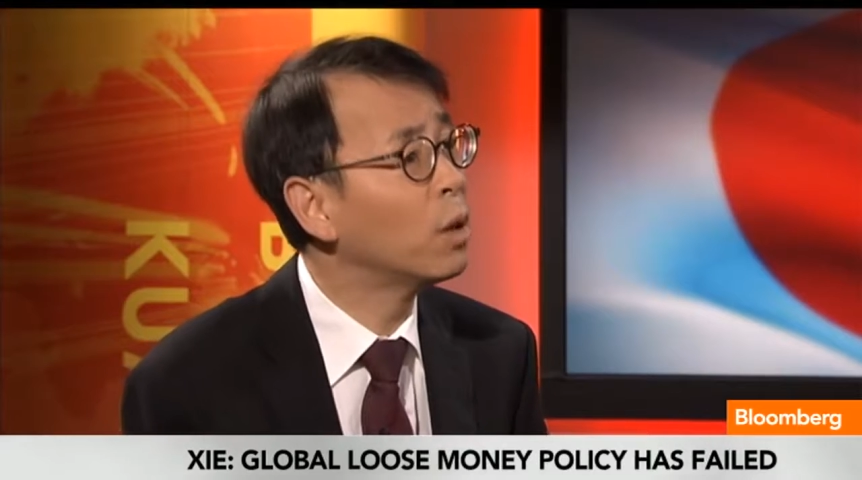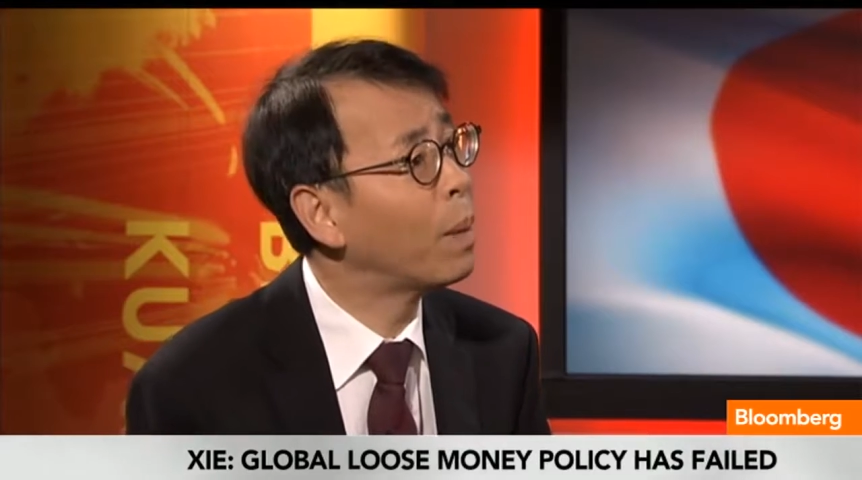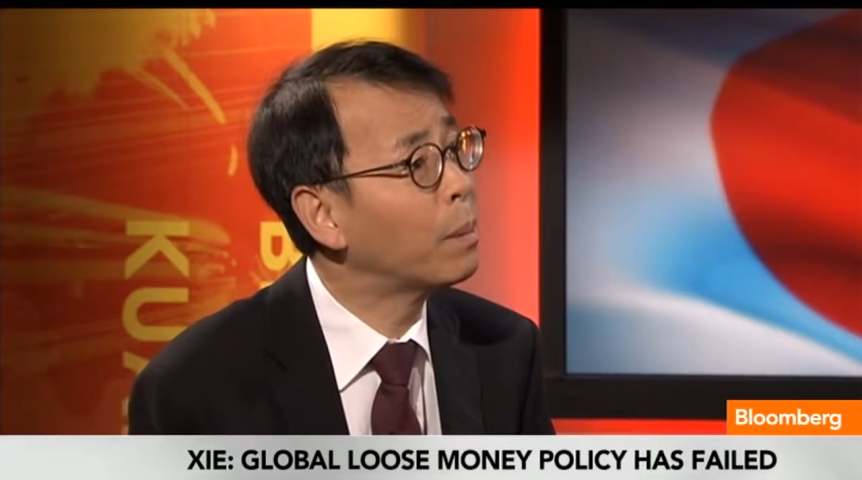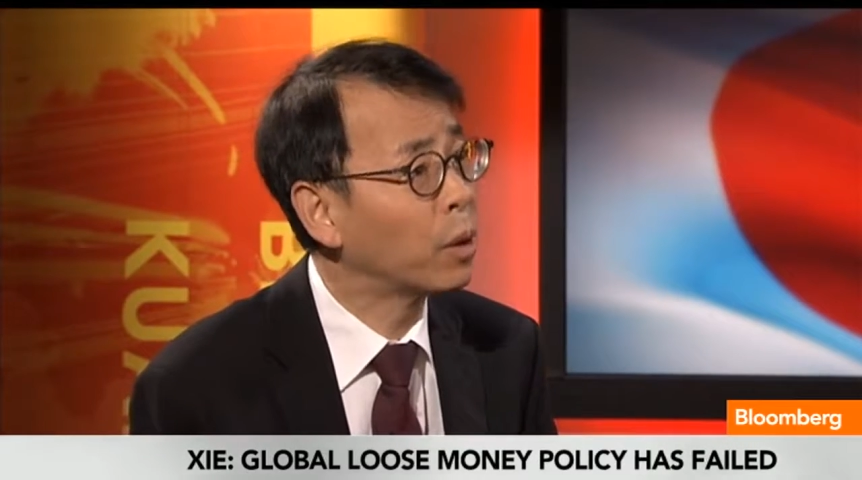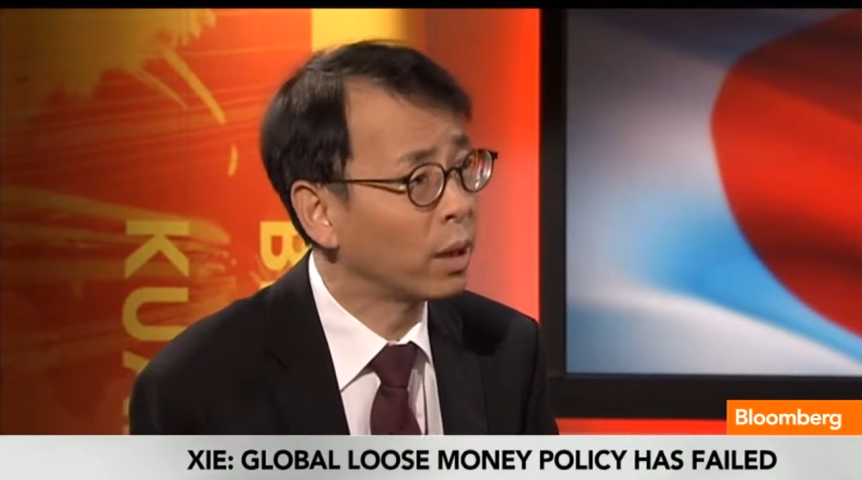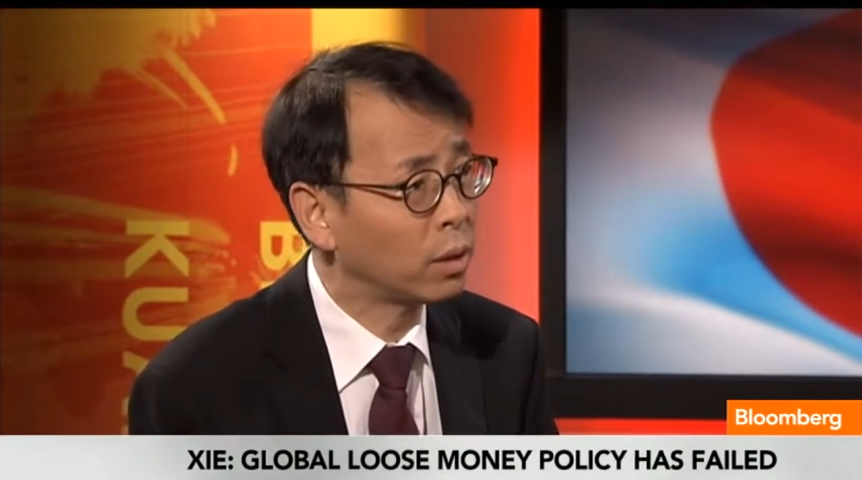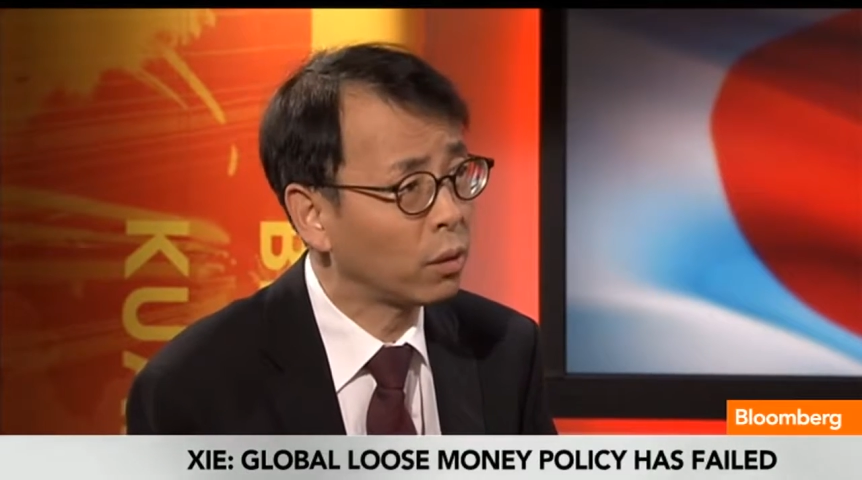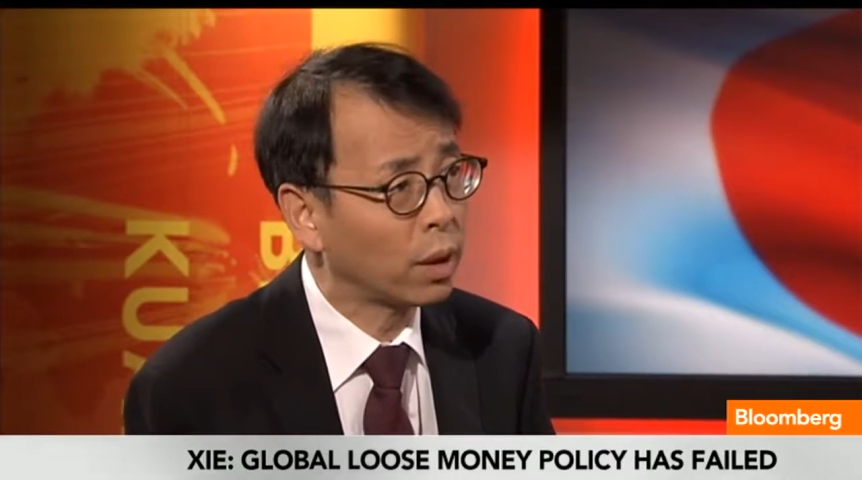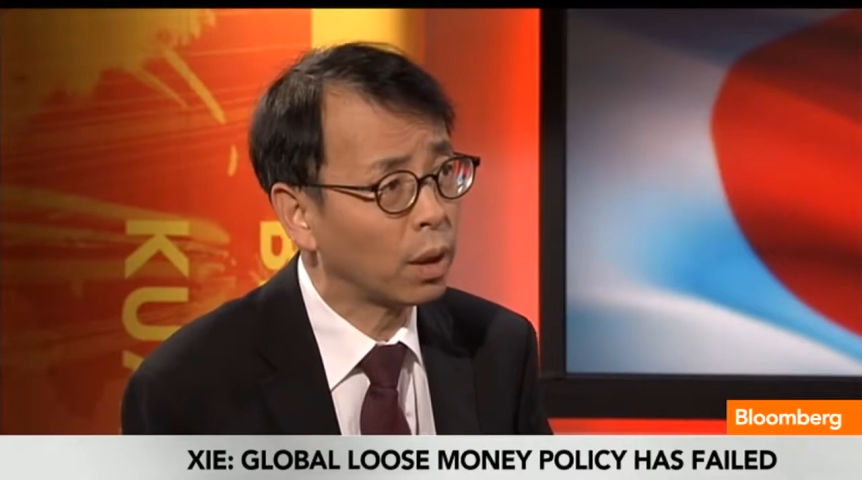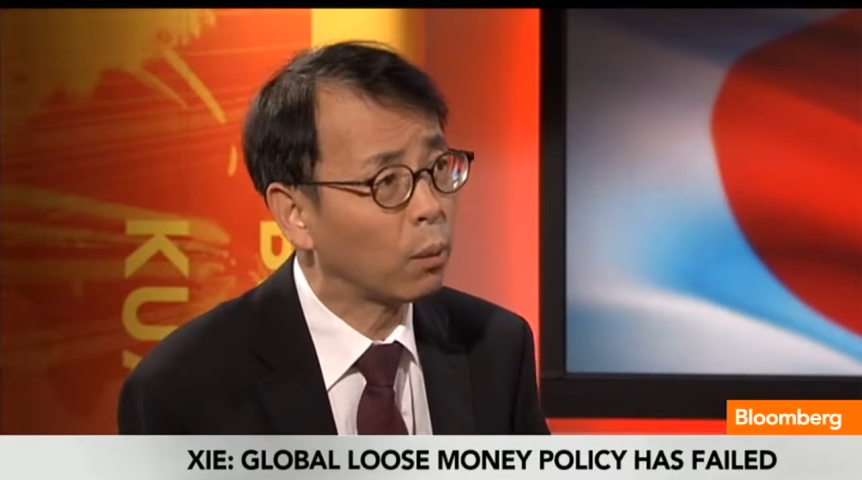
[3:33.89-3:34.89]
bubbly
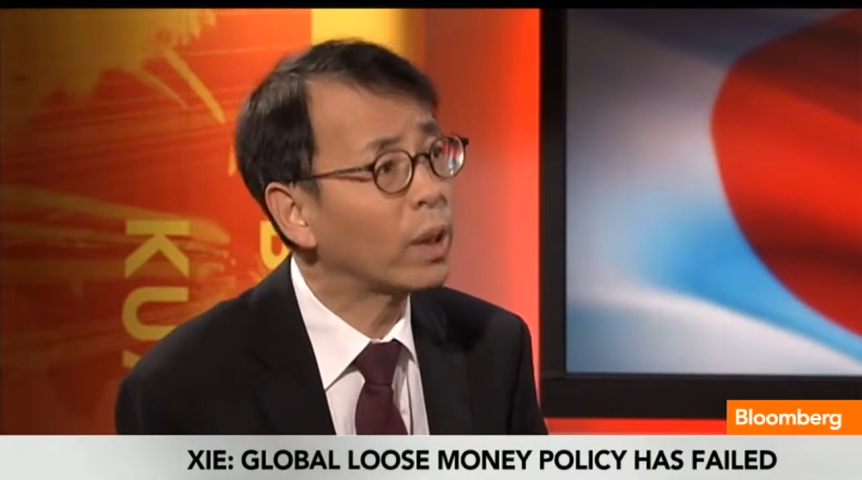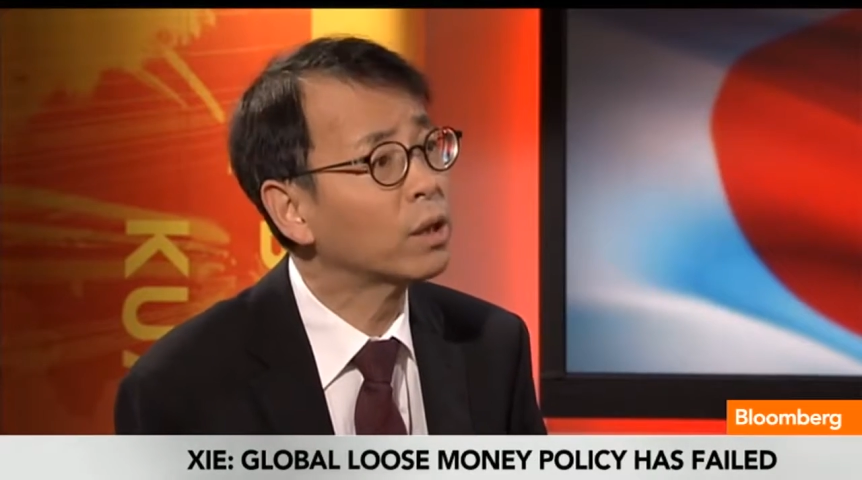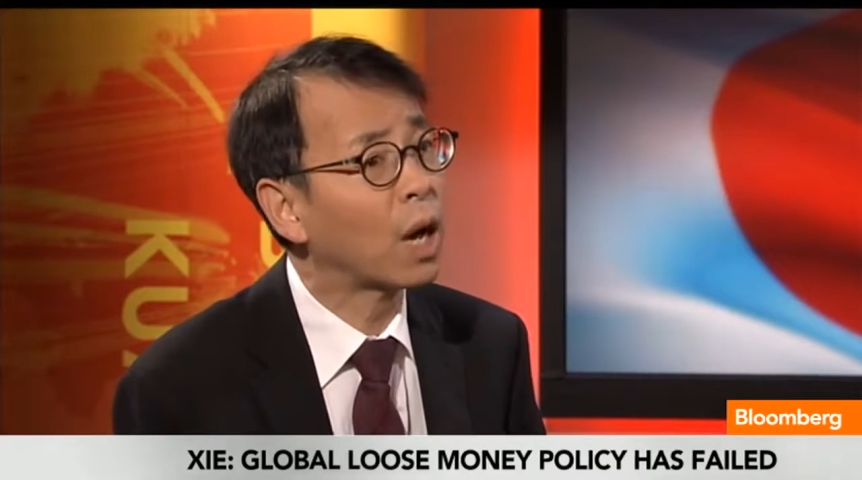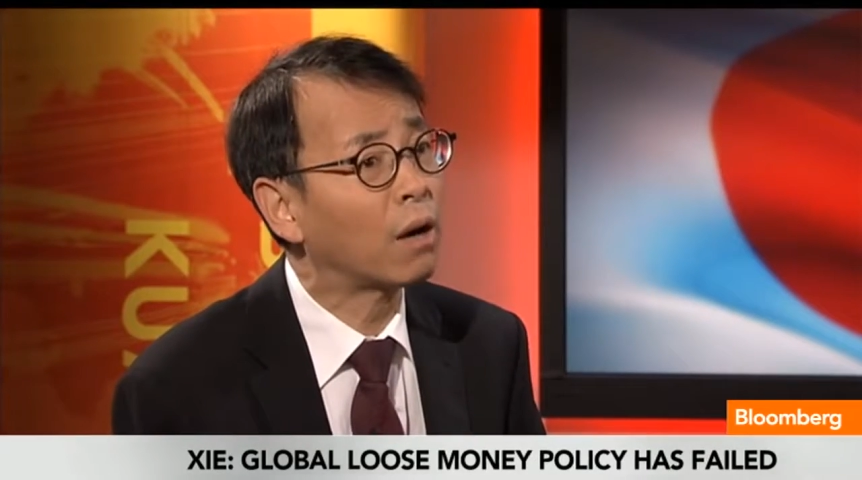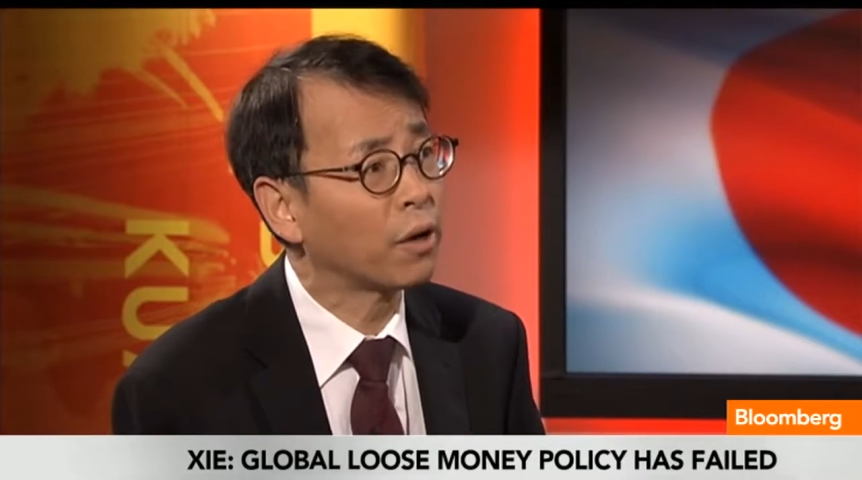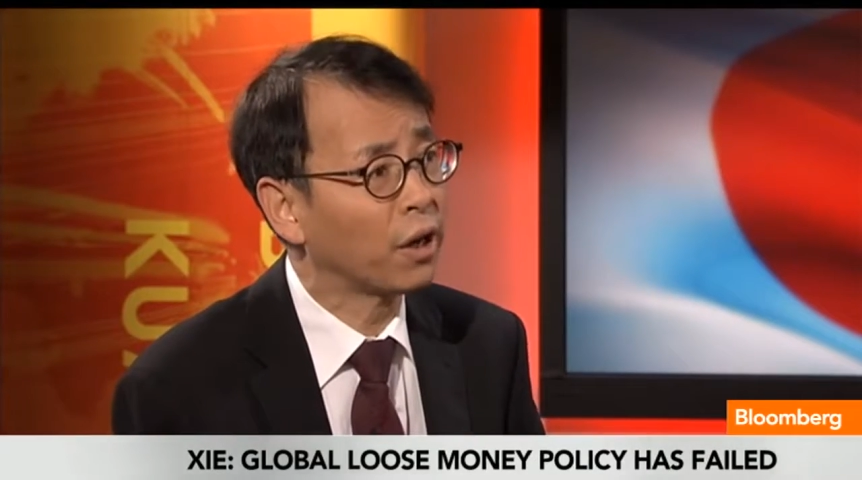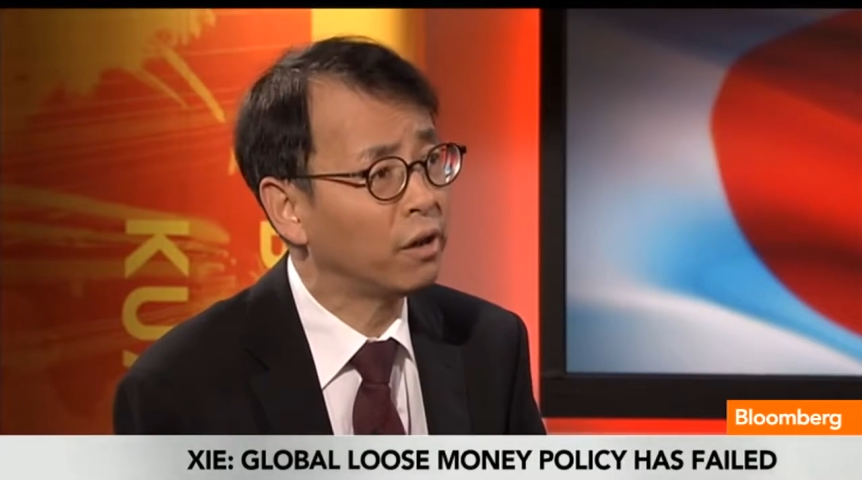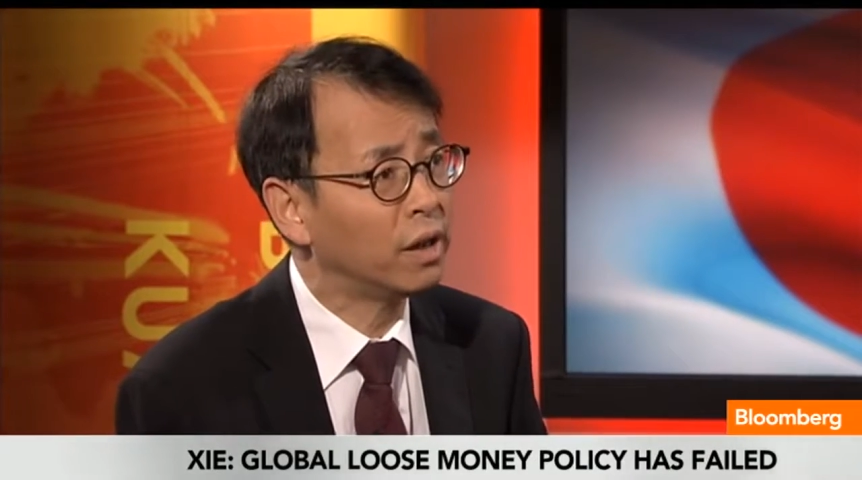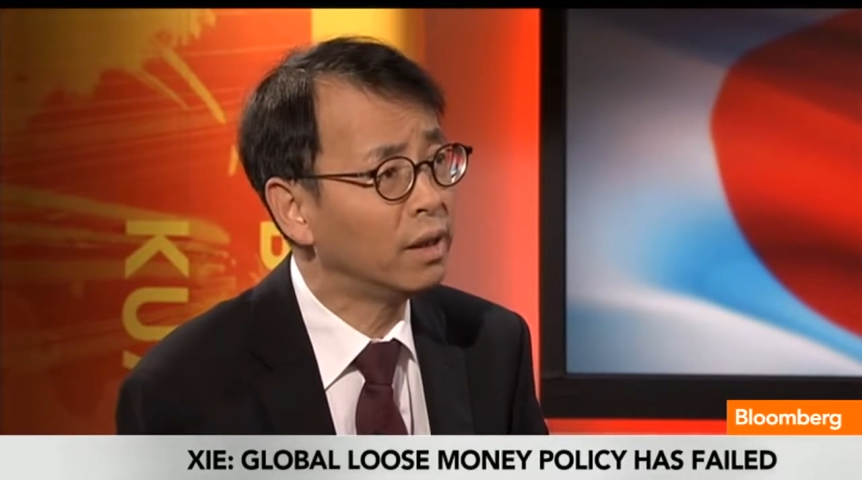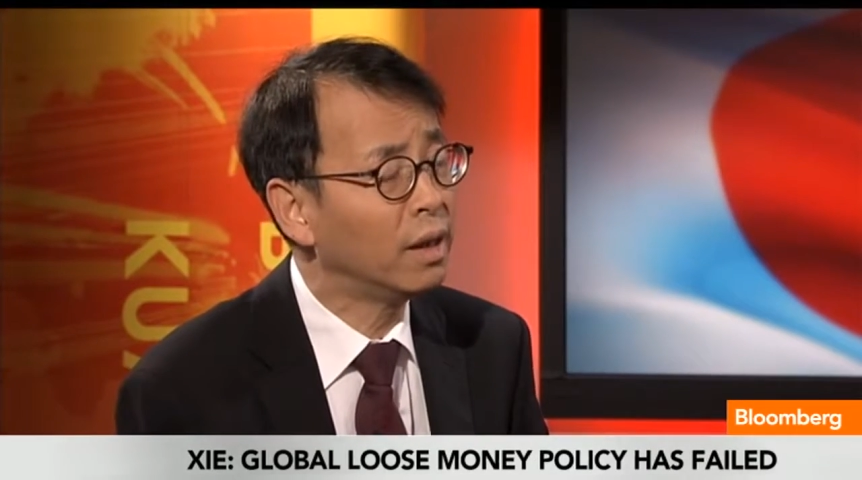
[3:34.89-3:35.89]
during the weak dollar
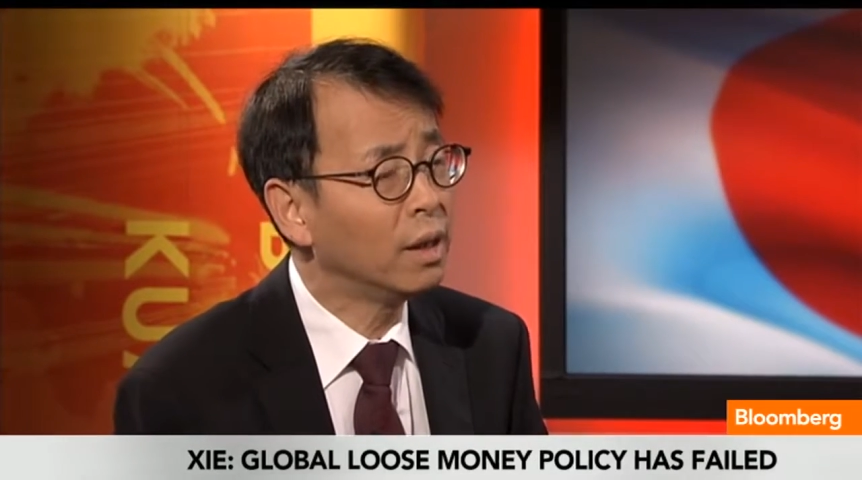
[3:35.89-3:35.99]
era.